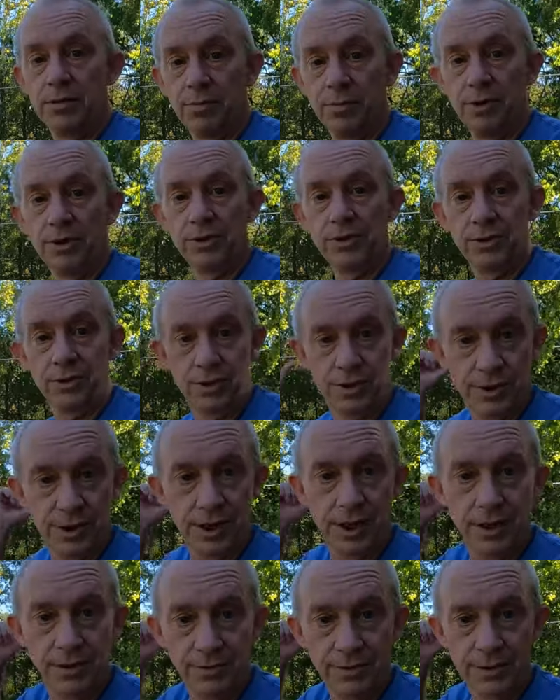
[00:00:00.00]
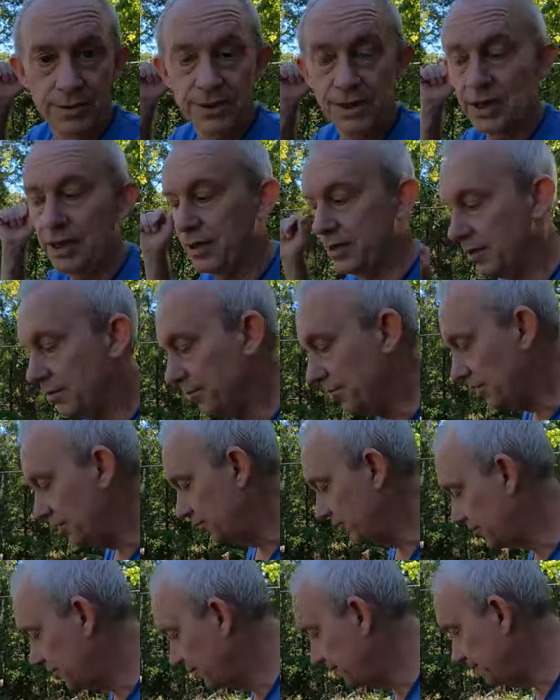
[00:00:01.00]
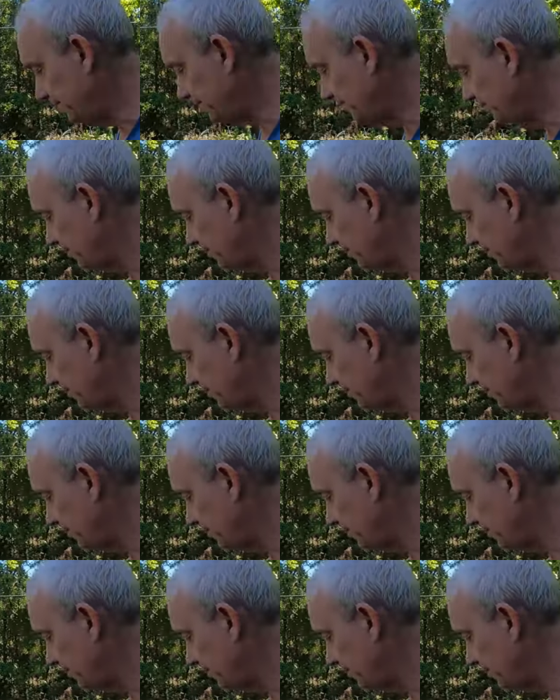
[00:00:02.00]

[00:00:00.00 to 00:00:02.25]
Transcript: and a plunger instead of the sink and a plunger.